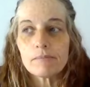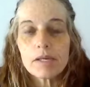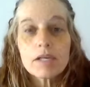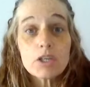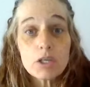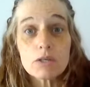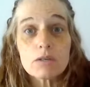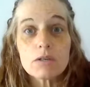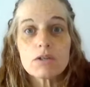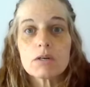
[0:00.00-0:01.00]

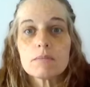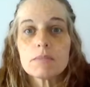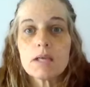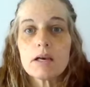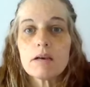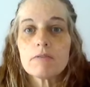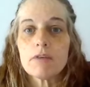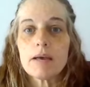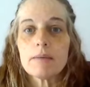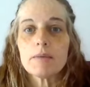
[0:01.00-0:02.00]
issues in terms of
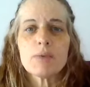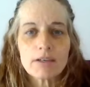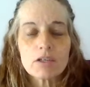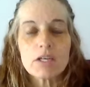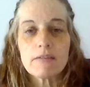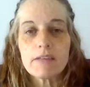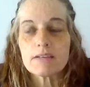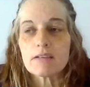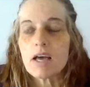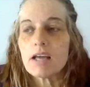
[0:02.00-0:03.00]
um, erection and things
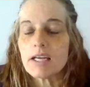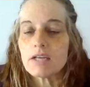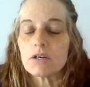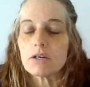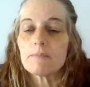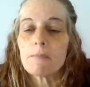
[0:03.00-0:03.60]
of that nature.